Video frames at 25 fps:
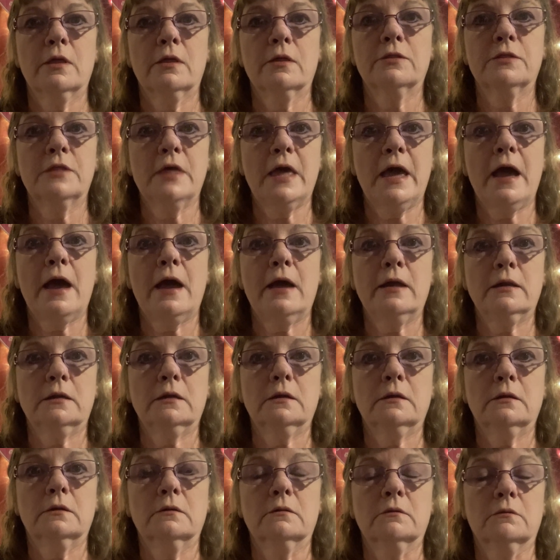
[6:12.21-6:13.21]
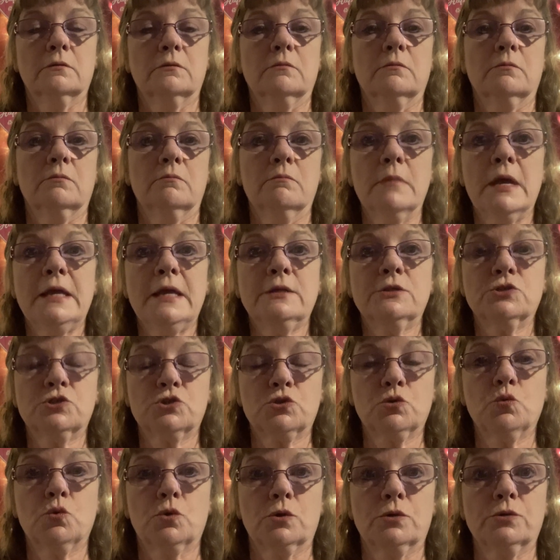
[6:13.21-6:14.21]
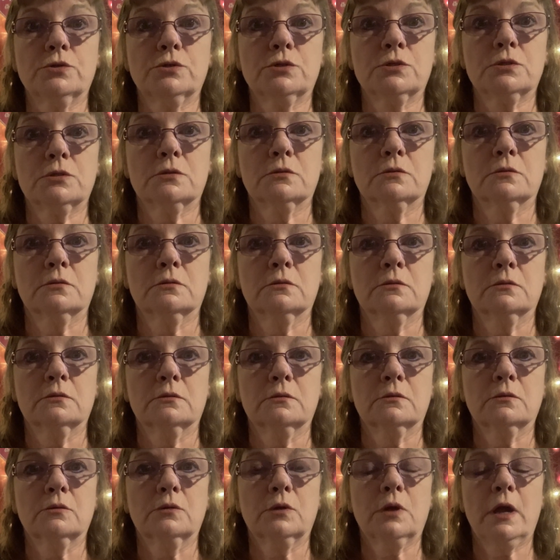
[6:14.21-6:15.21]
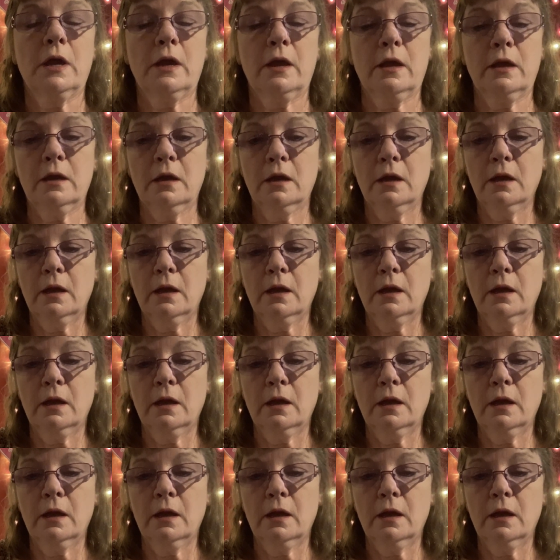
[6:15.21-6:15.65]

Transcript: that main source. Okay?